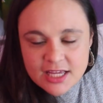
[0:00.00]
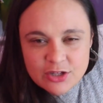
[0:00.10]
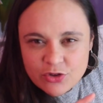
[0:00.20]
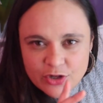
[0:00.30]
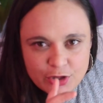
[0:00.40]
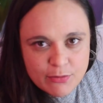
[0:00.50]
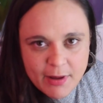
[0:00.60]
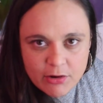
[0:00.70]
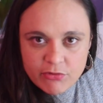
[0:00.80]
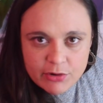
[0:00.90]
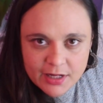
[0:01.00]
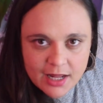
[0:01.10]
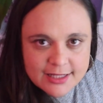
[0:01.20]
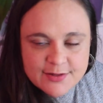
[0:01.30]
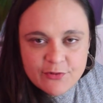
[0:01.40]
You don't need to buy growing
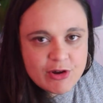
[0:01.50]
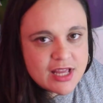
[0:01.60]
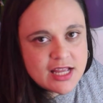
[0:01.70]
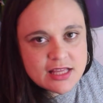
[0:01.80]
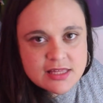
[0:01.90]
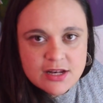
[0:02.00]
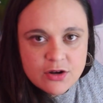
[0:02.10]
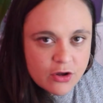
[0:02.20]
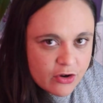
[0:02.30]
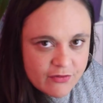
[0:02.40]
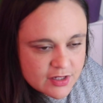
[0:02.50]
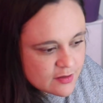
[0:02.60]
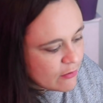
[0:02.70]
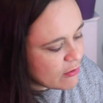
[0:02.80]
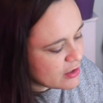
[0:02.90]
lights for each, none of the
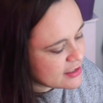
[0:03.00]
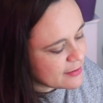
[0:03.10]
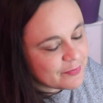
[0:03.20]
sorts.